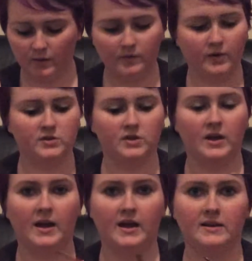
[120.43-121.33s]
We've also
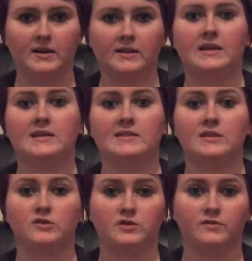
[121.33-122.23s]
got the
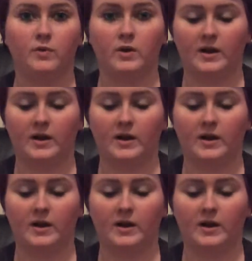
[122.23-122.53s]
scissors for